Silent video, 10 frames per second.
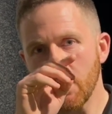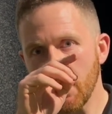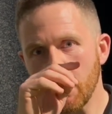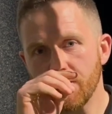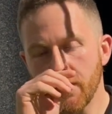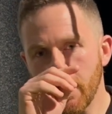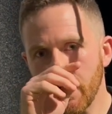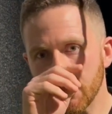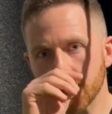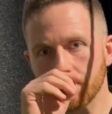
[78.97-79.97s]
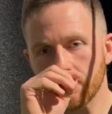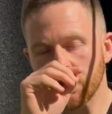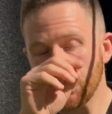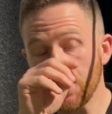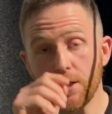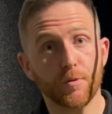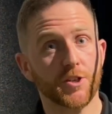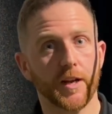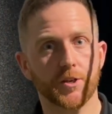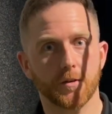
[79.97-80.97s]
They've CG
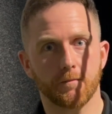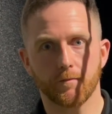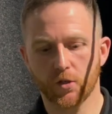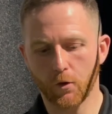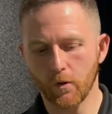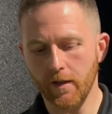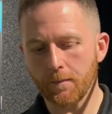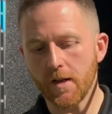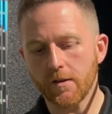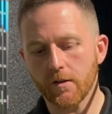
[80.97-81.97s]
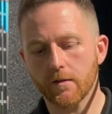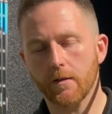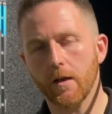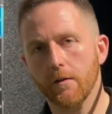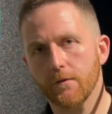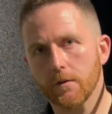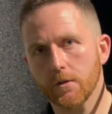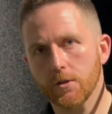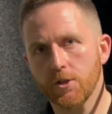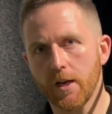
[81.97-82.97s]
projection. So what that means is they've
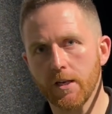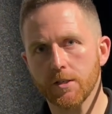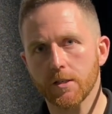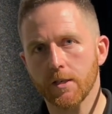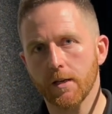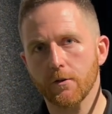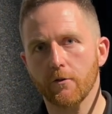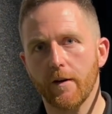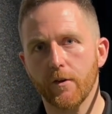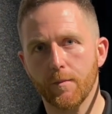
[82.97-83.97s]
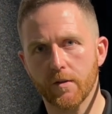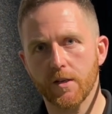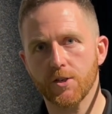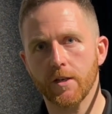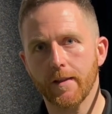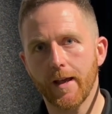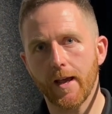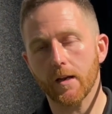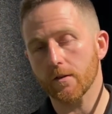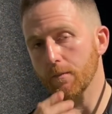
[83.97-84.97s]
changed the center of gravity position in the
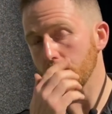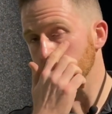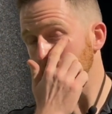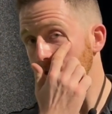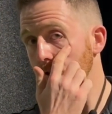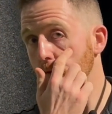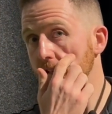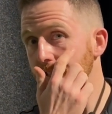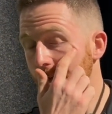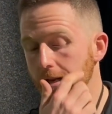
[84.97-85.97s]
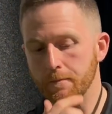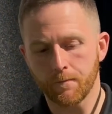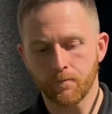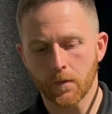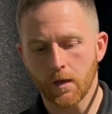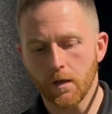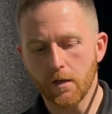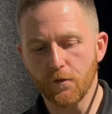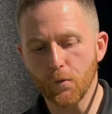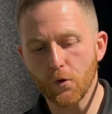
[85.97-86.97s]
head as opposed to the QI10.
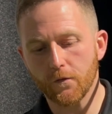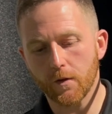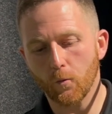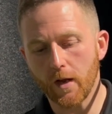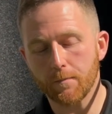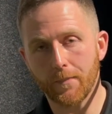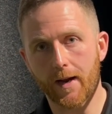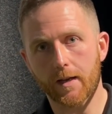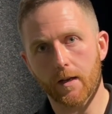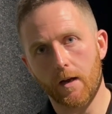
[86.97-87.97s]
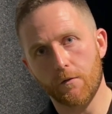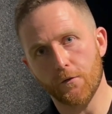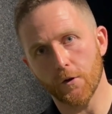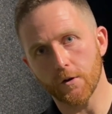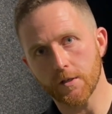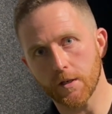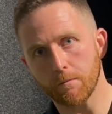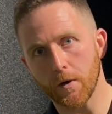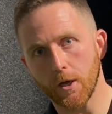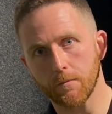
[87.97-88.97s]
They've moved the weight back and further to
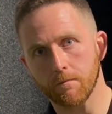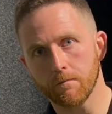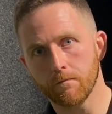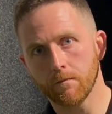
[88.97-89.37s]
the bottom.